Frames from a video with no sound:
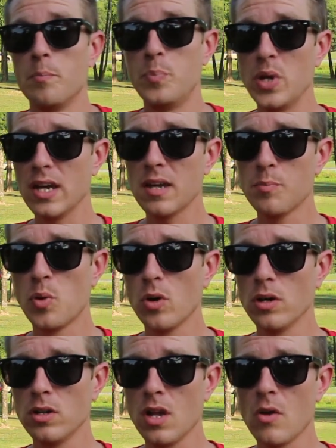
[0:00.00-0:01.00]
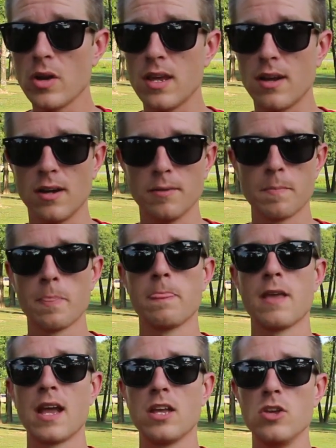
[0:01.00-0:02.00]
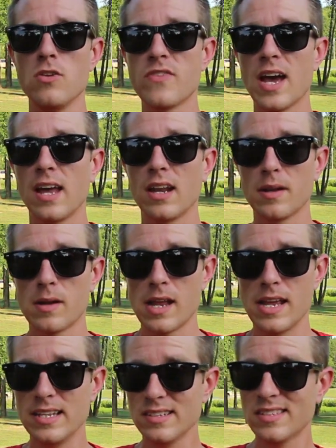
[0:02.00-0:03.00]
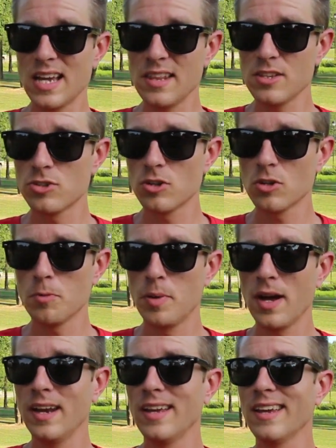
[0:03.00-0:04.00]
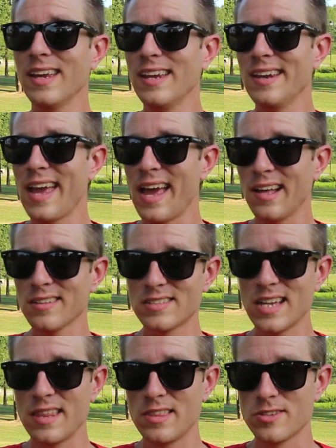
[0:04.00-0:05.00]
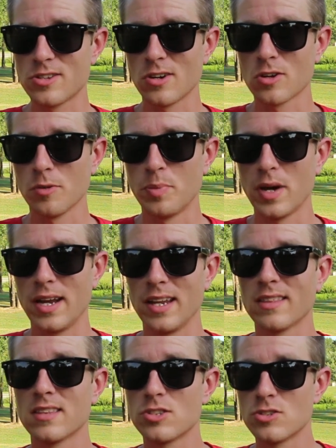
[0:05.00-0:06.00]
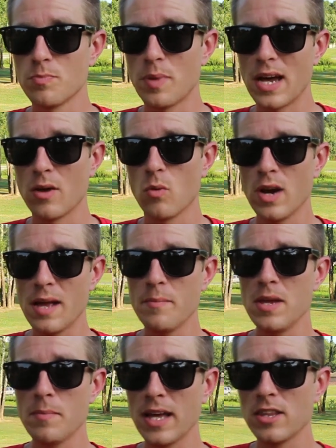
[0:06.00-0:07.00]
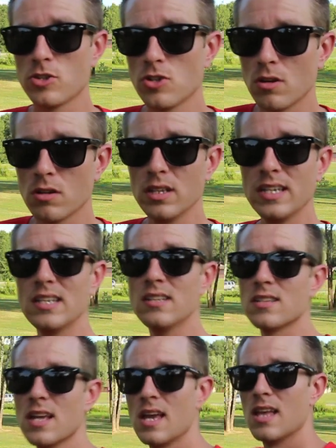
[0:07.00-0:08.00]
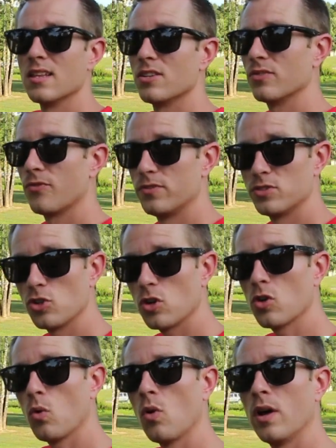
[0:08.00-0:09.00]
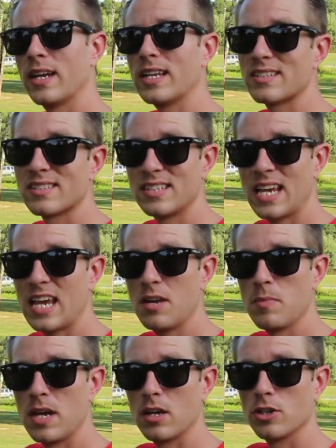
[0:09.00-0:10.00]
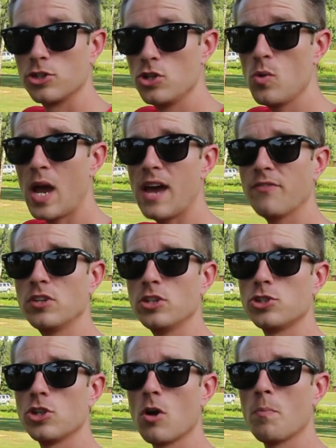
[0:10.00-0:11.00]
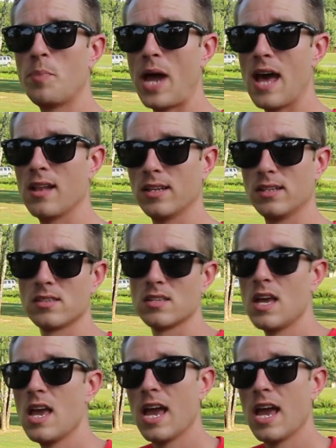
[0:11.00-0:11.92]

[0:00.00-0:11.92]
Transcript: big important note here. You've got inside the circle putting and outside the circle putting. By what I mean by the circle is, circle one is 10 meters. You have to show balance